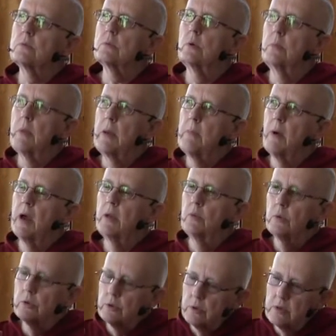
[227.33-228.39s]
When my mind
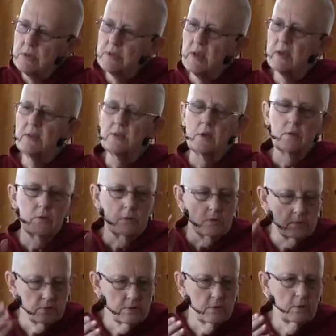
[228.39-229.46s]
would criticize
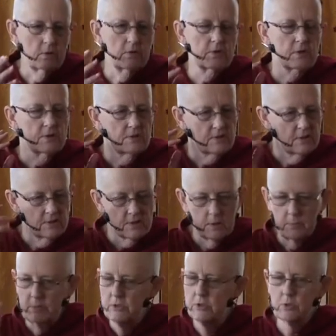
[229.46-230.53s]
others, you know, just this
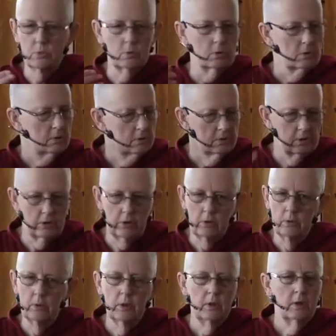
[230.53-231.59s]
habitual, you
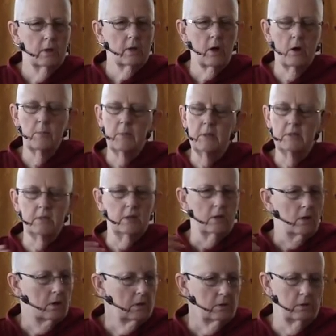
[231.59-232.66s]
know,
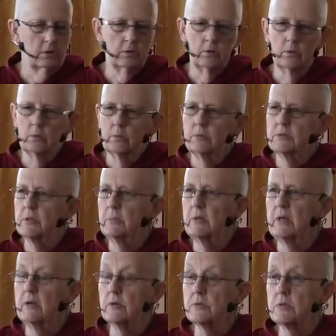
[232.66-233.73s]
commenting on, you know,
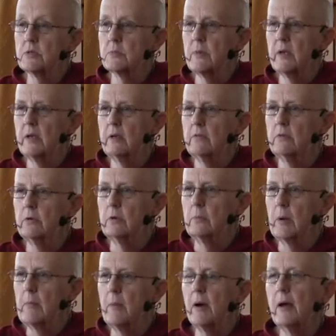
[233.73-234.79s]
somebody else's behavior in
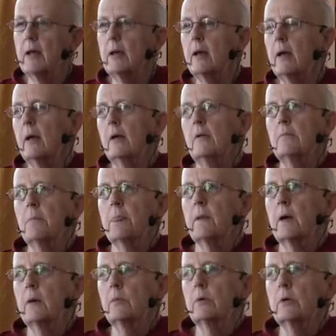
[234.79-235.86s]
my mind,
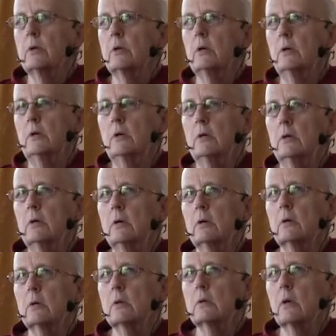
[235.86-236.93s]
I would
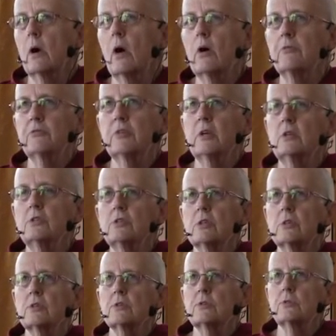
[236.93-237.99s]
often
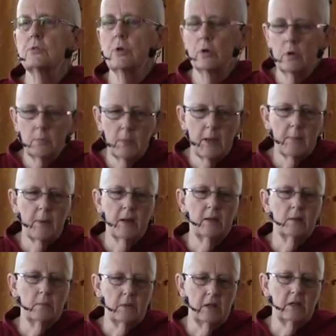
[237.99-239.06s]
just turn my
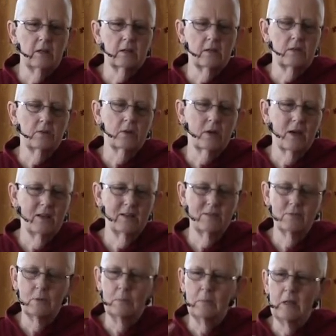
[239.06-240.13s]
mind immediately to kind of a